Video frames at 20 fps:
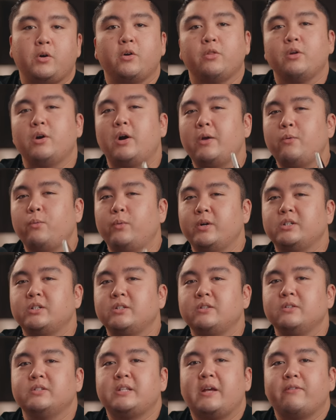although I wish
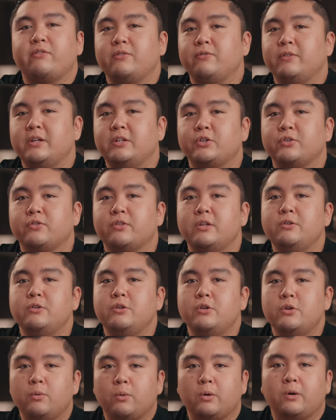that the 7 featured the
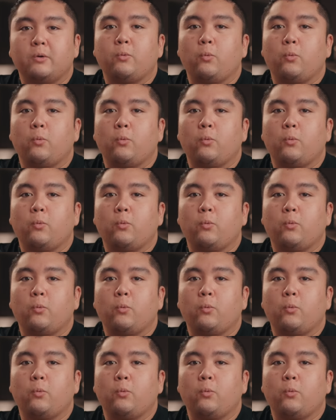newer,